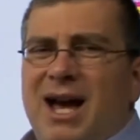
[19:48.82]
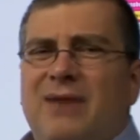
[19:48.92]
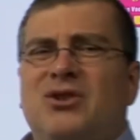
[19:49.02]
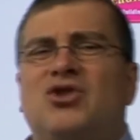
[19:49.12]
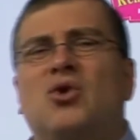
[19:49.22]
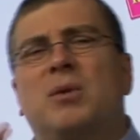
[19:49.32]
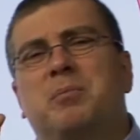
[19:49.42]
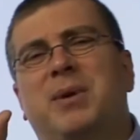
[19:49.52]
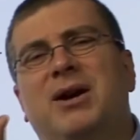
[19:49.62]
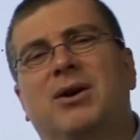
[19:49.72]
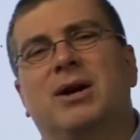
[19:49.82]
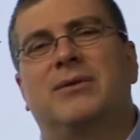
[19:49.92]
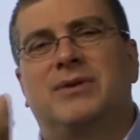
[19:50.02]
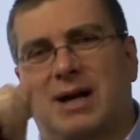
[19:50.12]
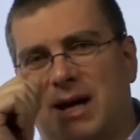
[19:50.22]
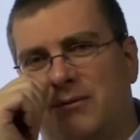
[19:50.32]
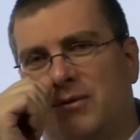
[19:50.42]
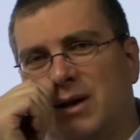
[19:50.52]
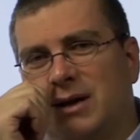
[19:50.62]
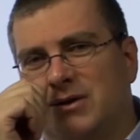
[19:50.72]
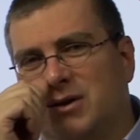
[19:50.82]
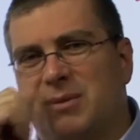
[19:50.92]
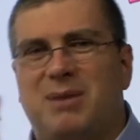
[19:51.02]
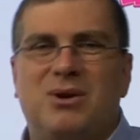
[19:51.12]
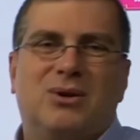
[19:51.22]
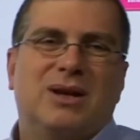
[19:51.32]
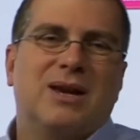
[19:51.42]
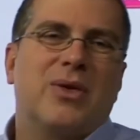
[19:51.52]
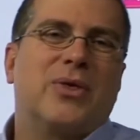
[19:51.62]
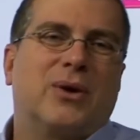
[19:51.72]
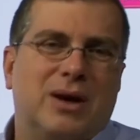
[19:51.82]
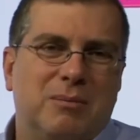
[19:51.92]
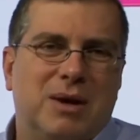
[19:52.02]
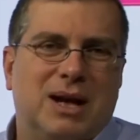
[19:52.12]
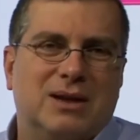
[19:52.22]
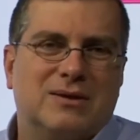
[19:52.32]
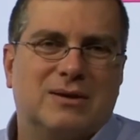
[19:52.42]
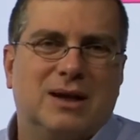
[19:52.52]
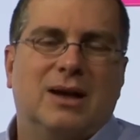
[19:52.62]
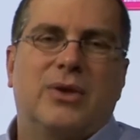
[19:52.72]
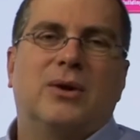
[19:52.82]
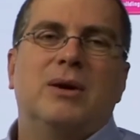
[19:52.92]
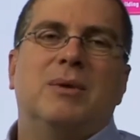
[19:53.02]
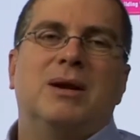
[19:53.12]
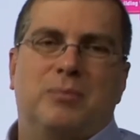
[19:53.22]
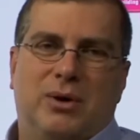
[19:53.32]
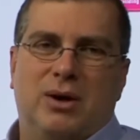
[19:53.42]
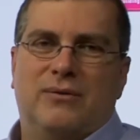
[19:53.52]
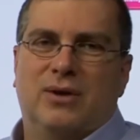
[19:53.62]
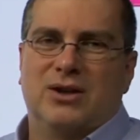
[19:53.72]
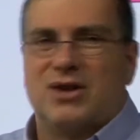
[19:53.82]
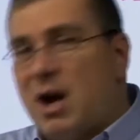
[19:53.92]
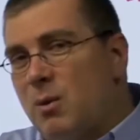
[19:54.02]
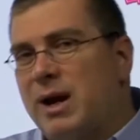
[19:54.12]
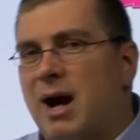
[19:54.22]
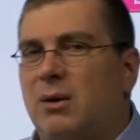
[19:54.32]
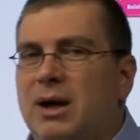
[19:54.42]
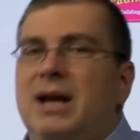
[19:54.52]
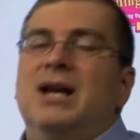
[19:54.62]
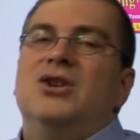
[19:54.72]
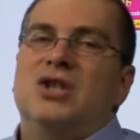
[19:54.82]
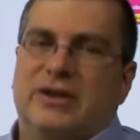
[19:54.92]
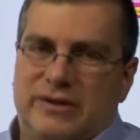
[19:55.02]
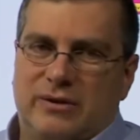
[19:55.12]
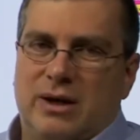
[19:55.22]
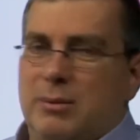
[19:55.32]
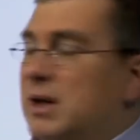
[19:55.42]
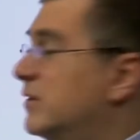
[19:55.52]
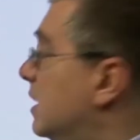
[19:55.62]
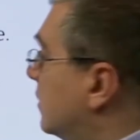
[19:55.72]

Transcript: I have a short period of time for lunch, so maybe only 30 minutes. 30-minute period for lunch. Not 1 hour, just 30 minutes.